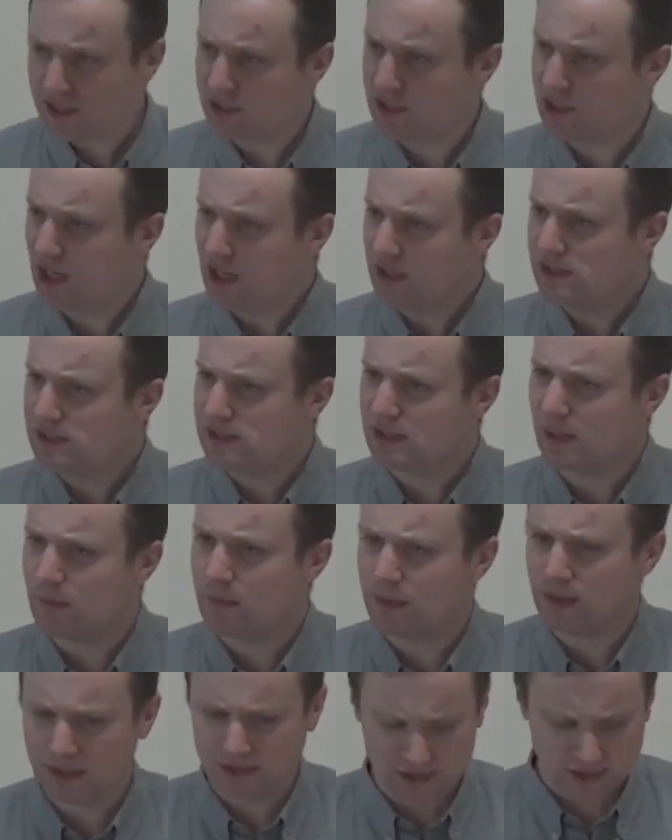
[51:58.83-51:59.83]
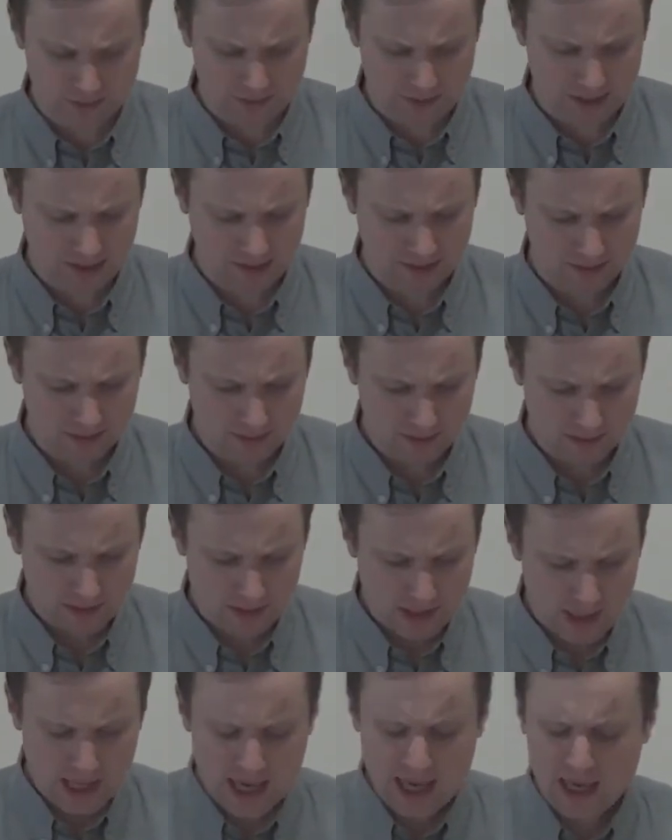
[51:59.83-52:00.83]
has done something to me.
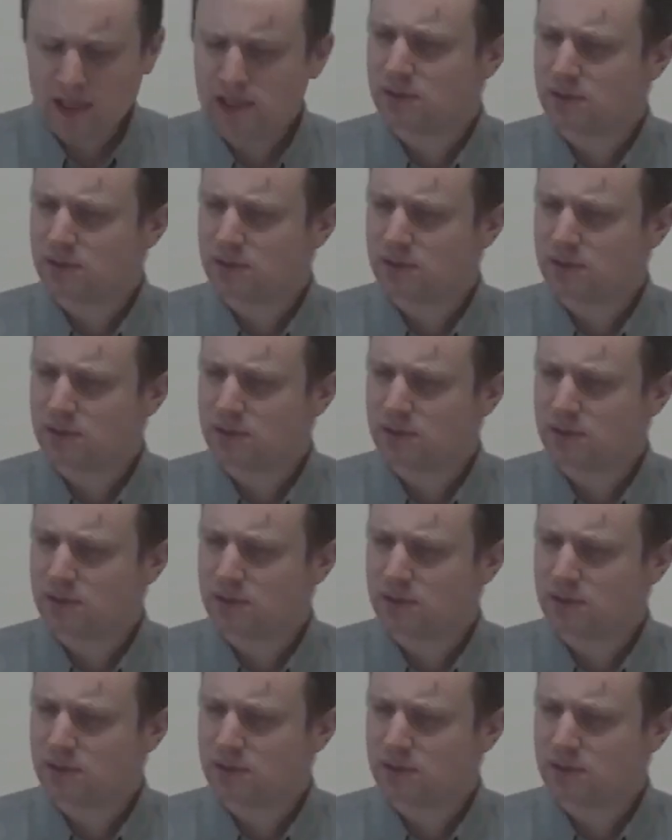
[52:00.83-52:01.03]
It